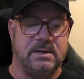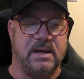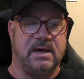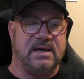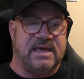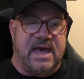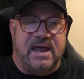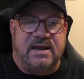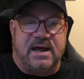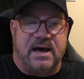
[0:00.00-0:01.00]
Now,
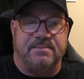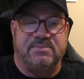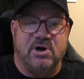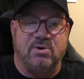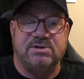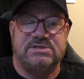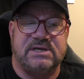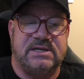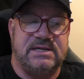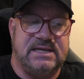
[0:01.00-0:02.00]
again, I'm
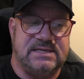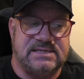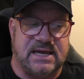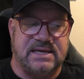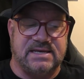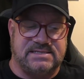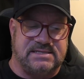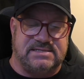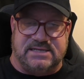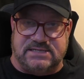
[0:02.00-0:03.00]
noticing in these, I guess
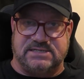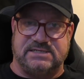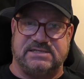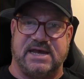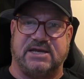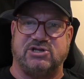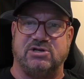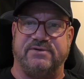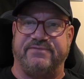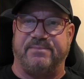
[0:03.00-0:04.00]
it's this
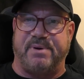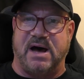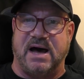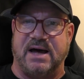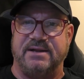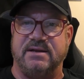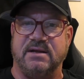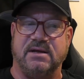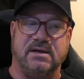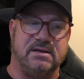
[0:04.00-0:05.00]
section of the pod,
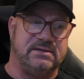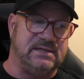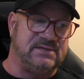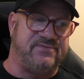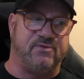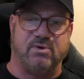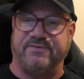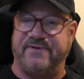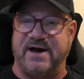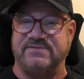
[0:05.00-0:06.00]
these four
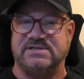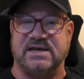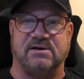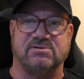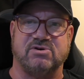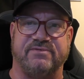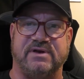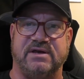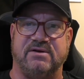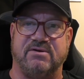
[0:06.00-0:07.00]
or five cells
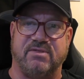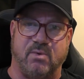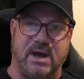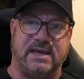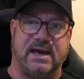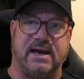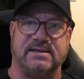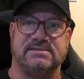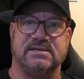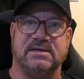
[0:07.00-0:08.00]
over here are the white
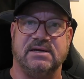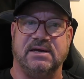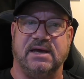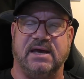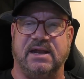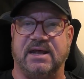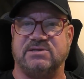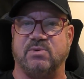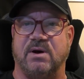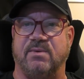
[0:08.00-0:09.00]
guys. And
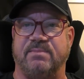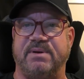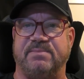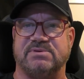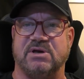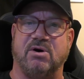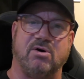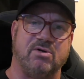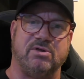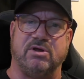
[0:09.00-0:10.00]
that's why when people say,
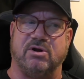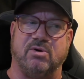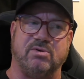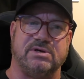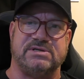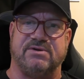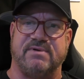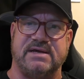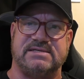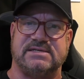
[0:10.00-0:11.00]
oh, you know, is there
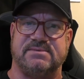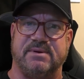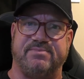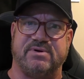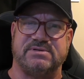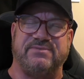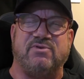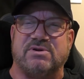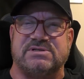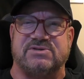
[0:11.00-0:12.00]
racism in prison? Of
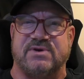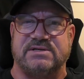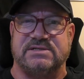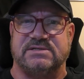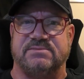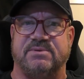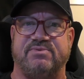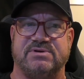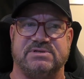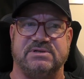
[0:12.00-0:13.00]
course there's racism in
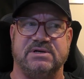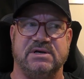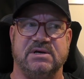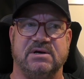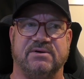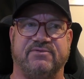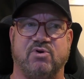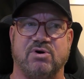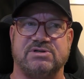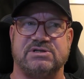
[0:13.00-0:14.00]
prison. Of
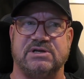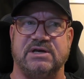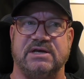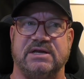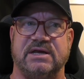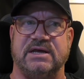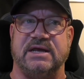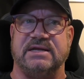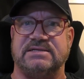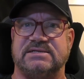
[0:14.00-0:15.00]
course, it,
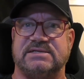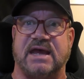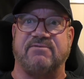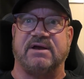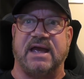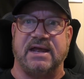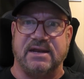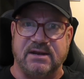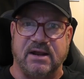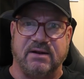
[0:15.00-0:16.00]
it, it's
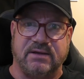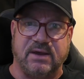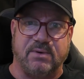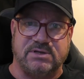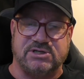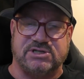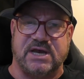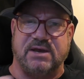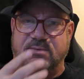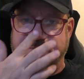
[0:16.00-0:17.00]
segregated. And I don't care what you
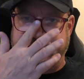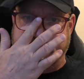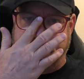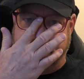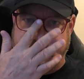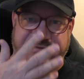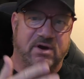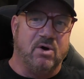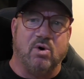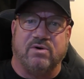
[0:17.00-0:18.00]
say and what people
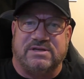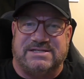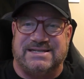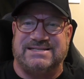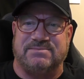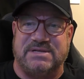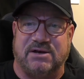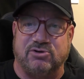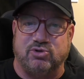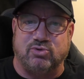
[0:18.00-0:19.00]
believe or the system
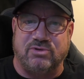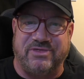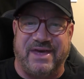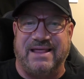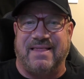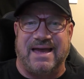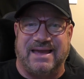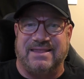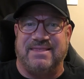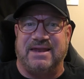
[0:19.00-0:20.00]
tells you. They
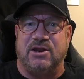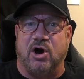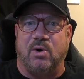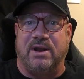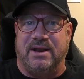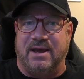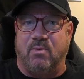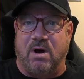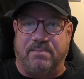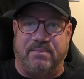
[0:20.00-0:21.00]
like it, they know it, and they
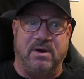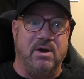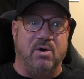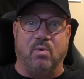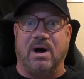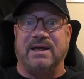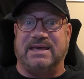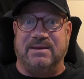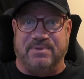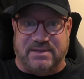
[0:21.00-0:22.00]
want want
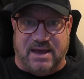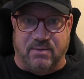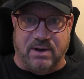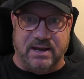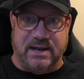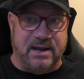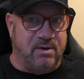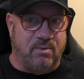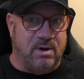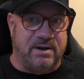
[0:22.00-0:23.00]
to keep it that way. They
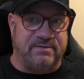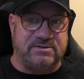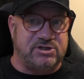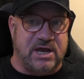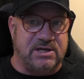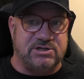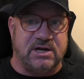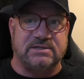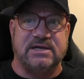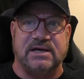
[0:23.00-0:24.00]
don't want to change it.
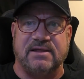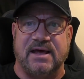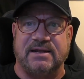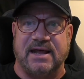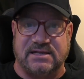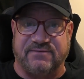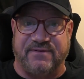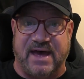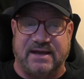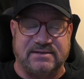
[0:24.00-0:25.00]
I'll tell you that. That's a
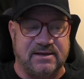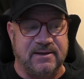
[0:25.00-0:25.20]
fact.